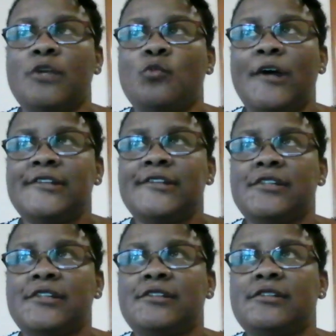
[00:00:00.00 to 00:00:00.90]

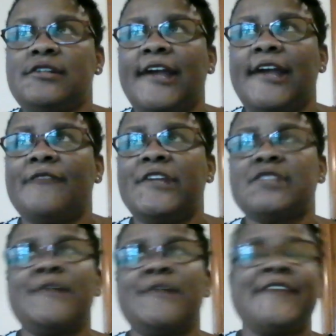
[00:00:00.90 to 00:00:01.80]
wasn't the
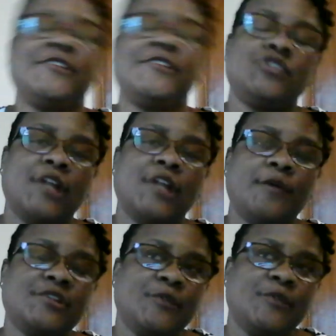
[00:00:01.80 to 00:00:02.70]
Adventist message that I
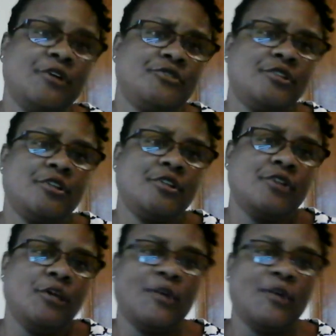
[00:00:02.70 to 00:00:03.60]
was opposed to.
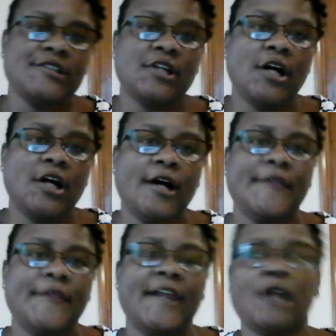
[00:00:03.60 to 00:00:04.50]
It wasn't God
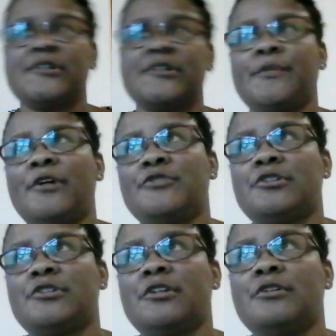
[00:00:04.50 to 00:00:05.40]
that I was
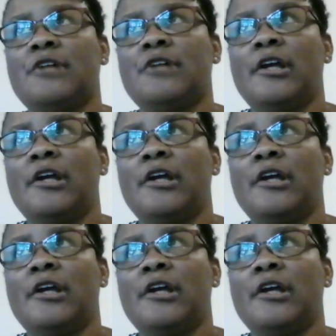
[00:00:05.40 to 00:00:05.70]
opposed to.